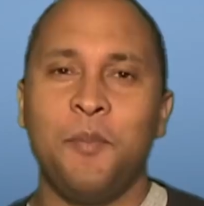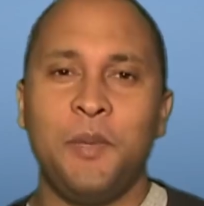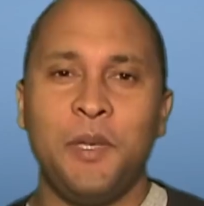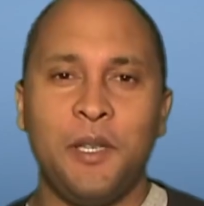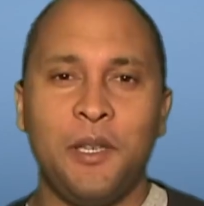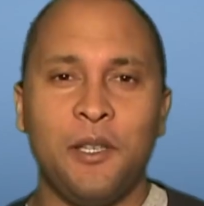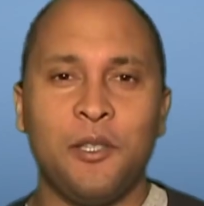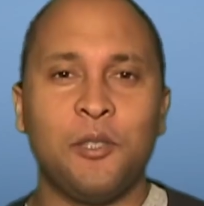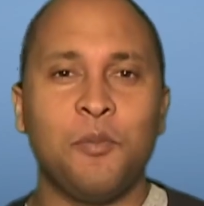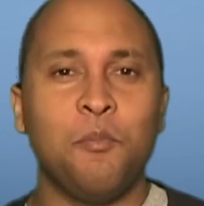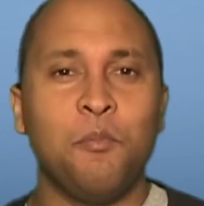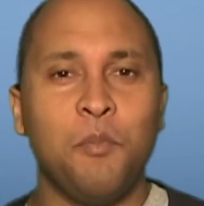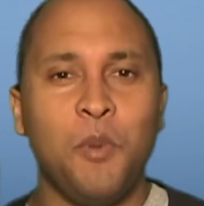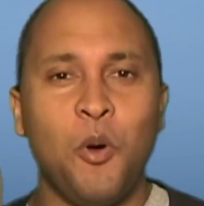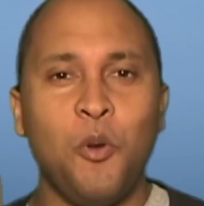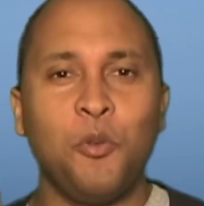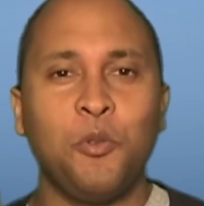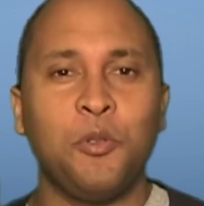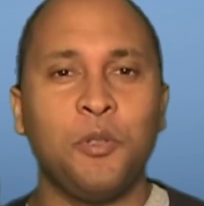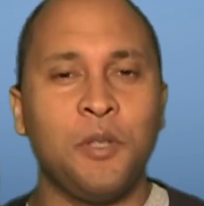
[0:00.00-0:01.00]
Because
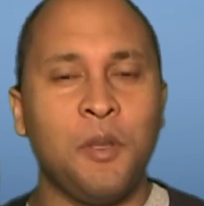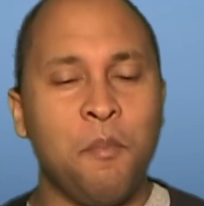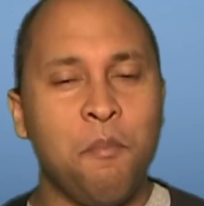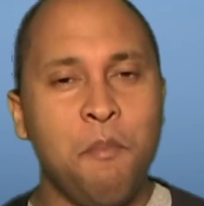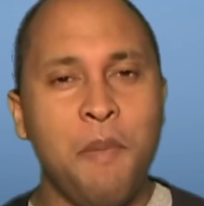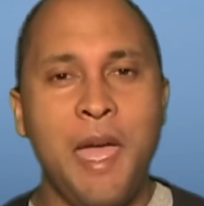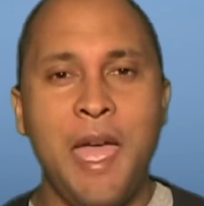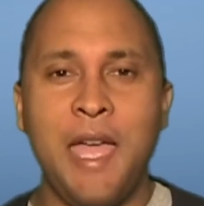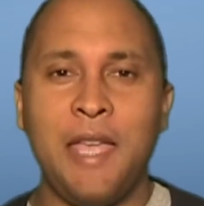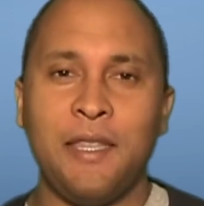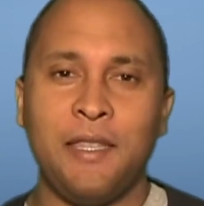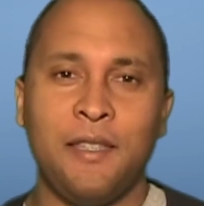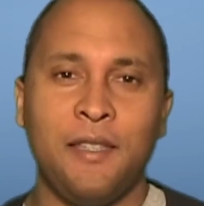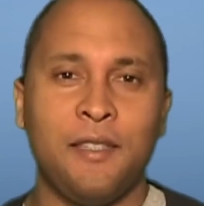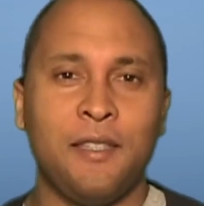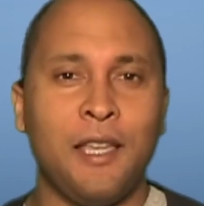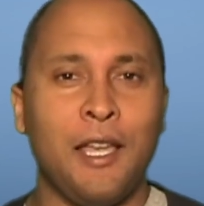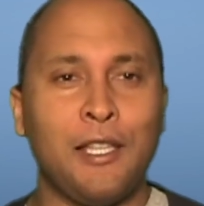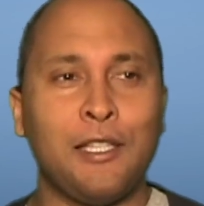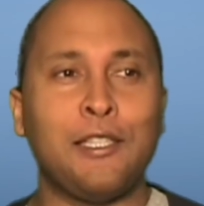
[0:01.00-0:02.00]
the
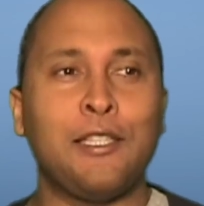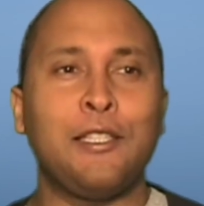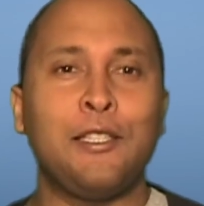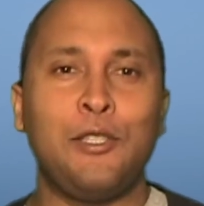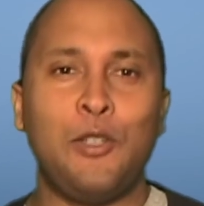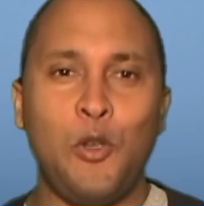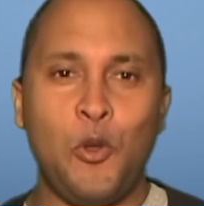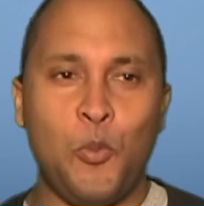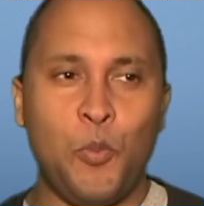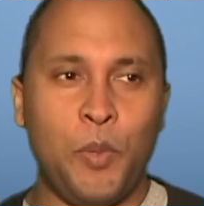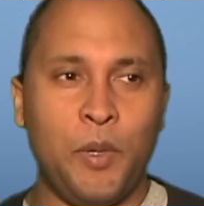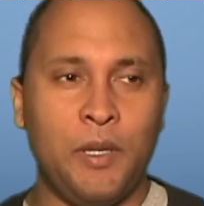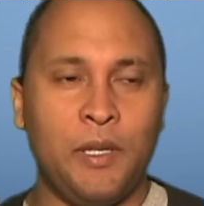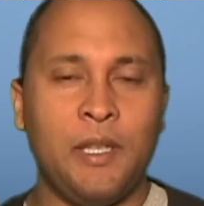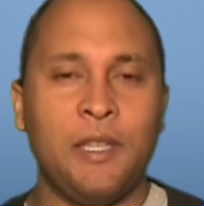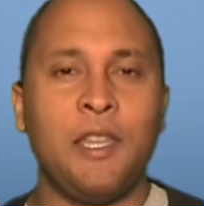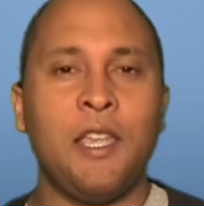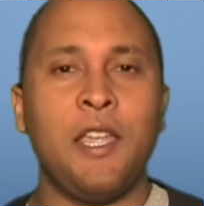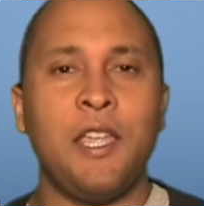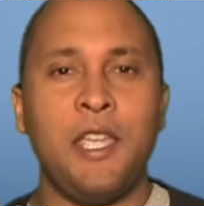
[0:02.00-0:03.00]
masses are stupid.
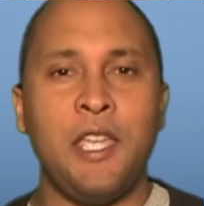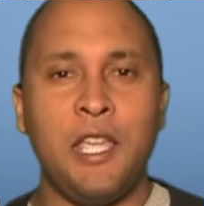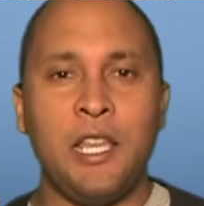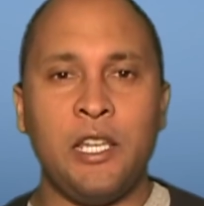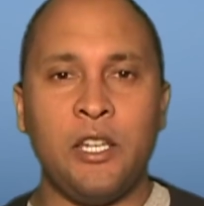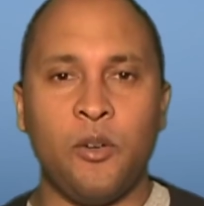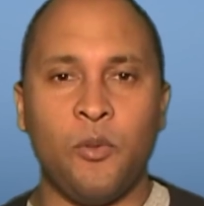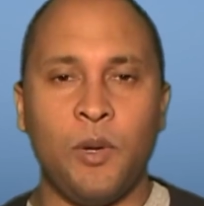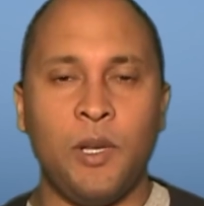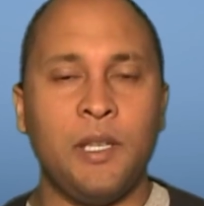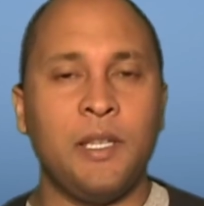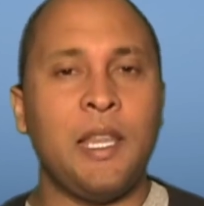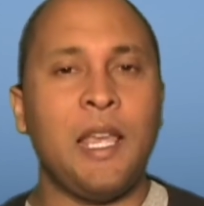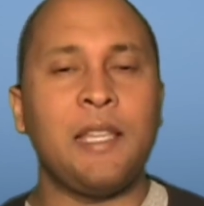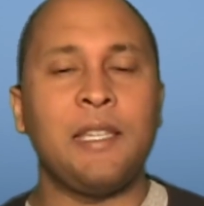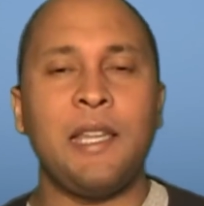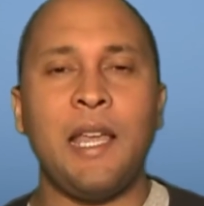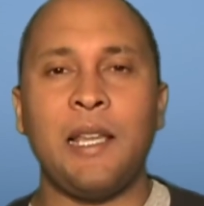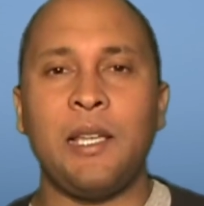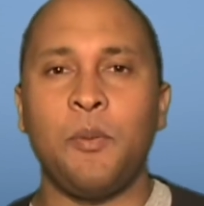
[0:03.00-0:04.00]
They're ignorant.
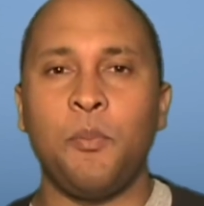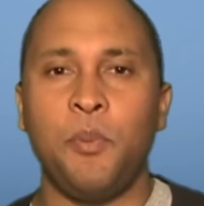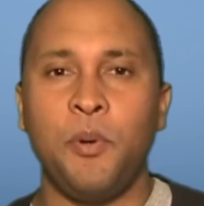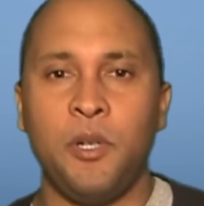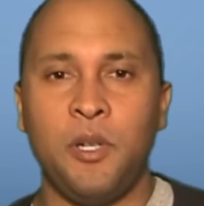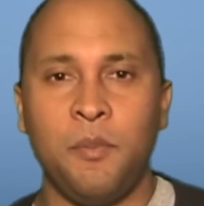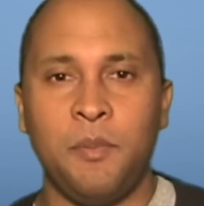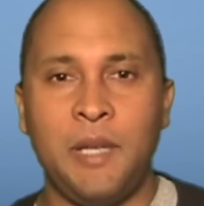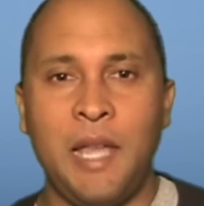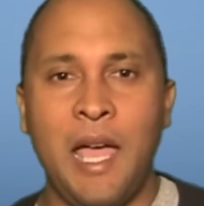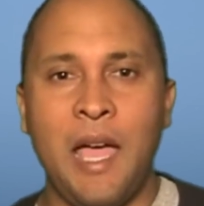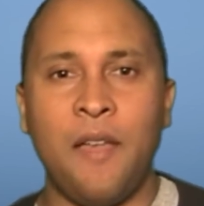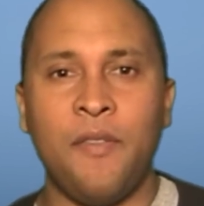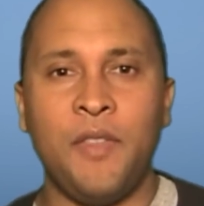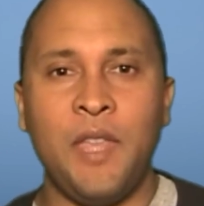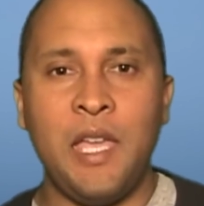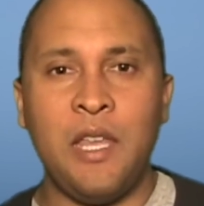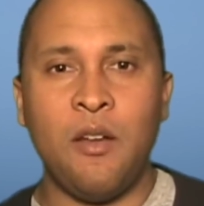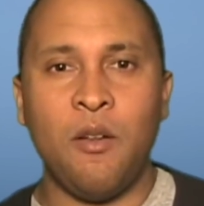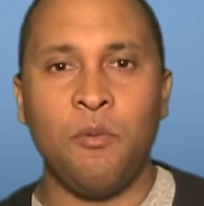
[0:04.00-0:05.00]
That's not to put them
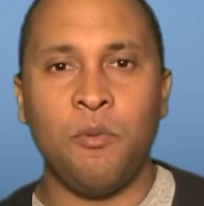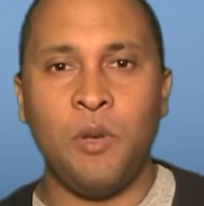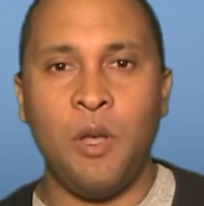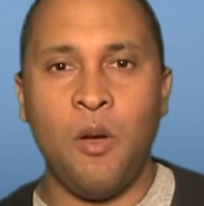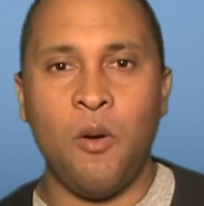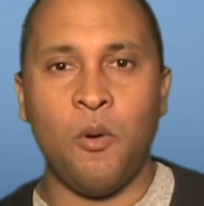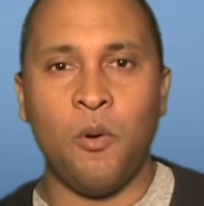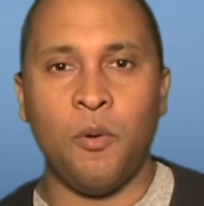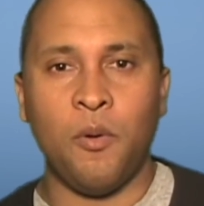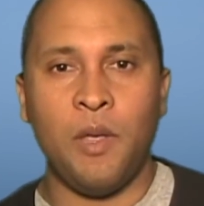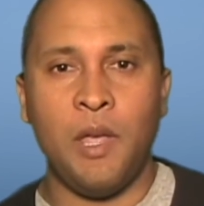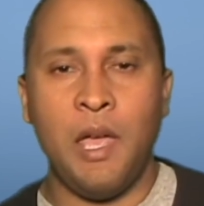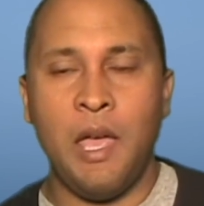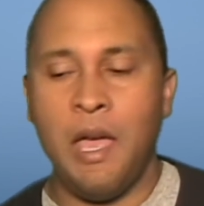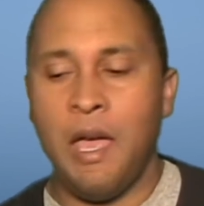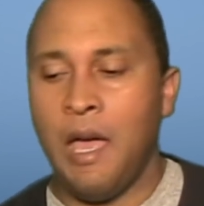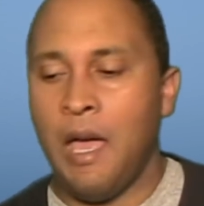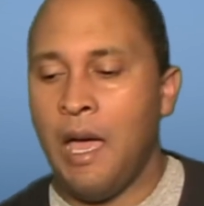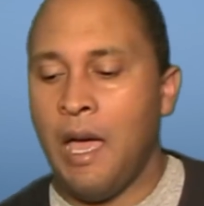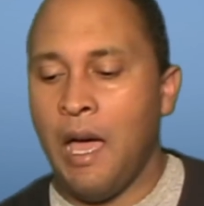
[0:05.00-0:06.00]
down. They don't know.
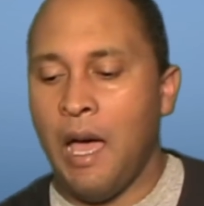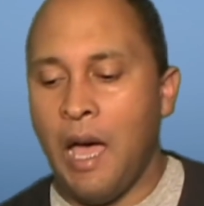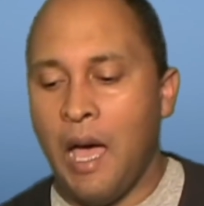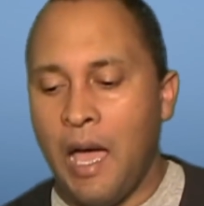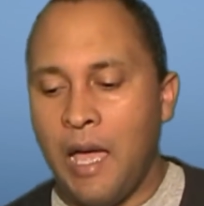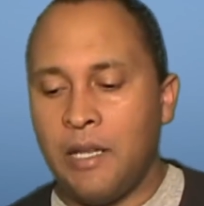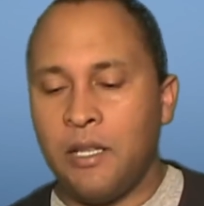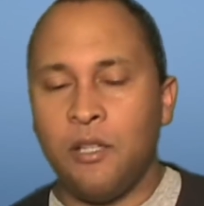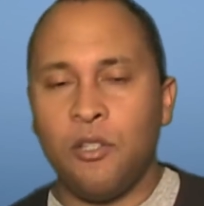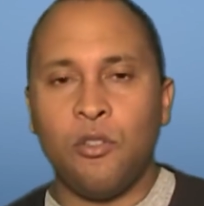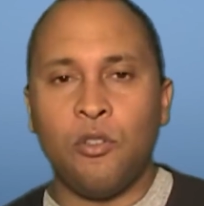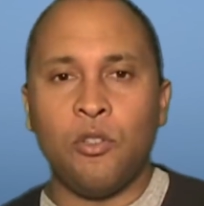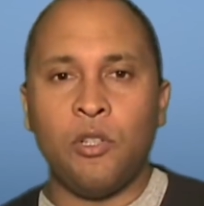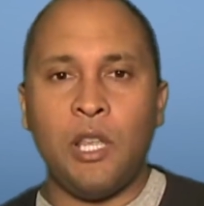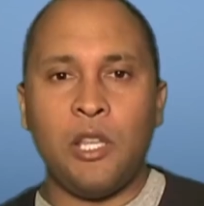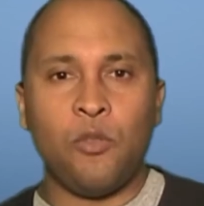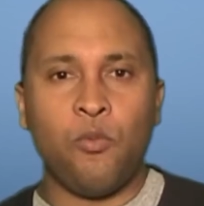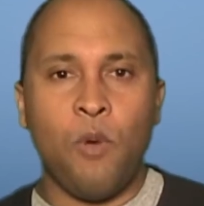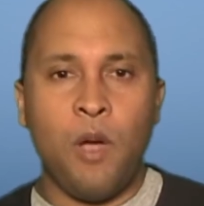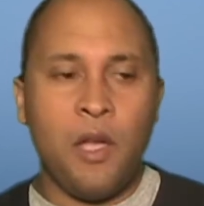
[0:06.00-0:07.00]

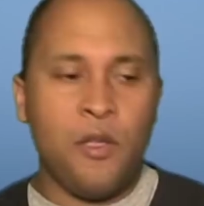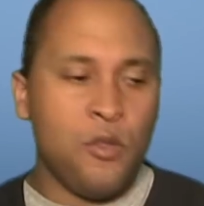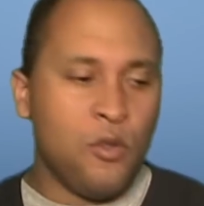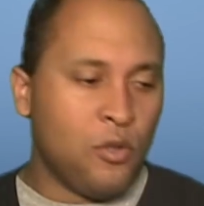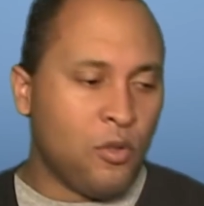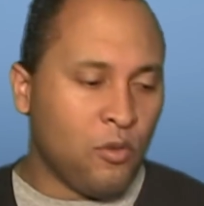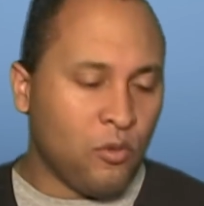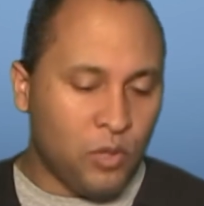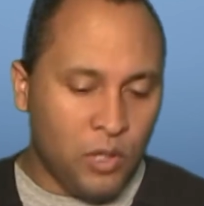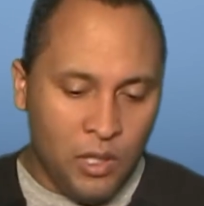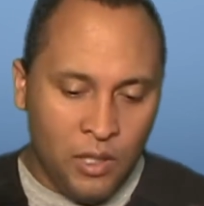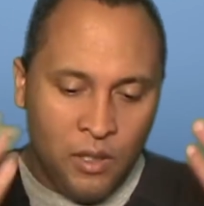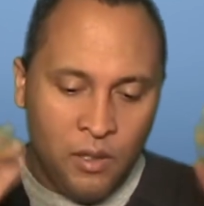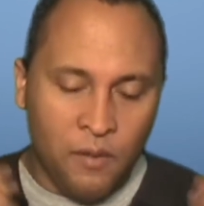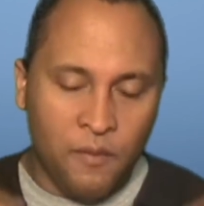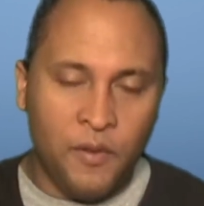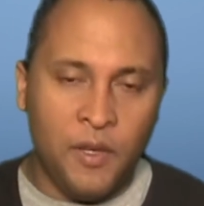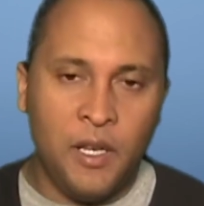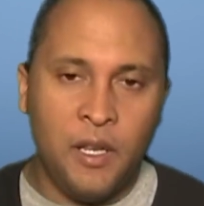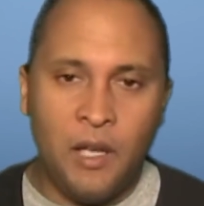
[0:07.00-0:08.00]
That's why you see a
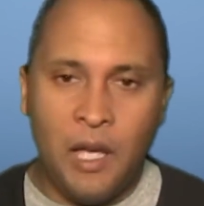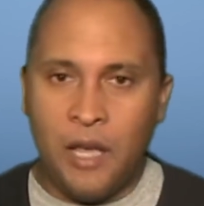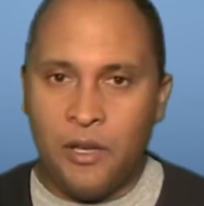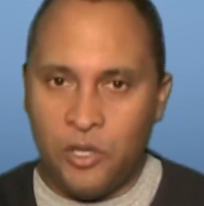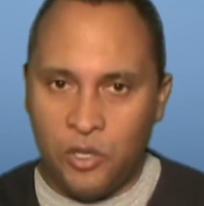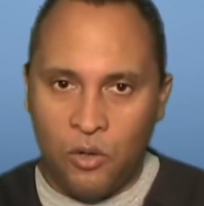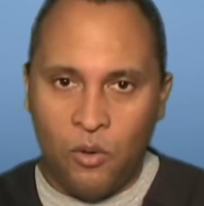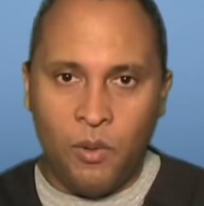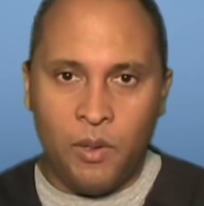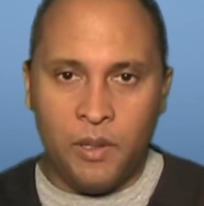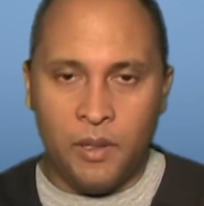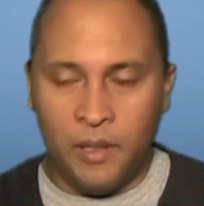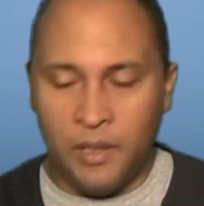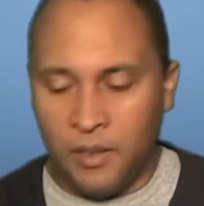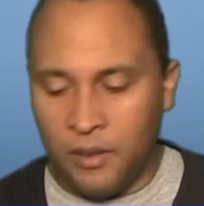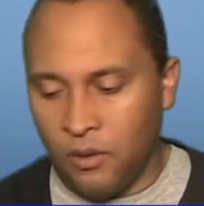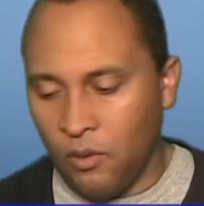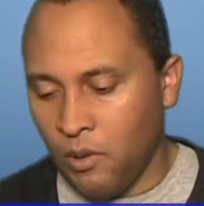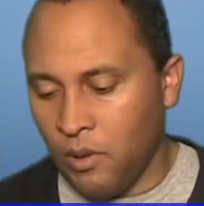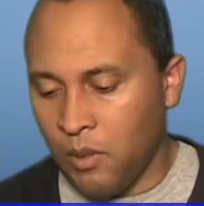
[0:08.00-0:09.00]
little video. I show
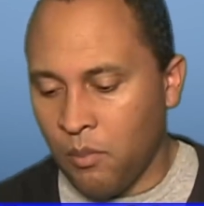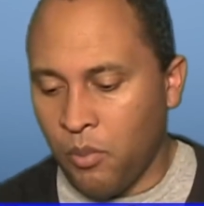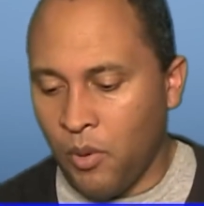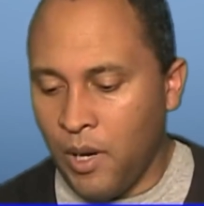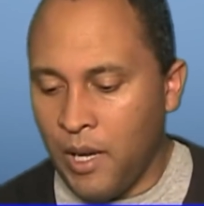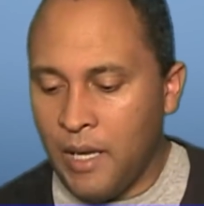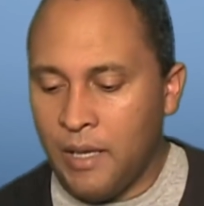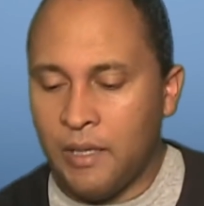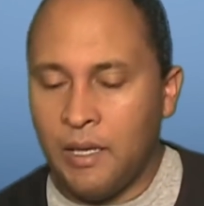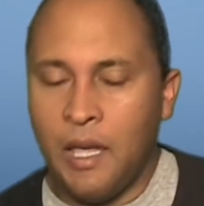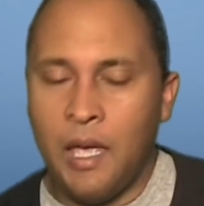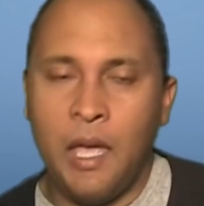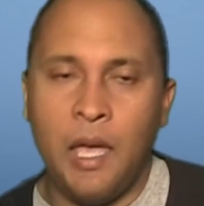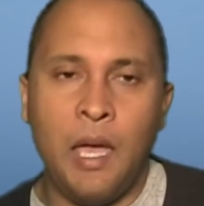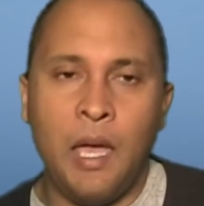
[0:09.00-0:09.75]
it during the breaks.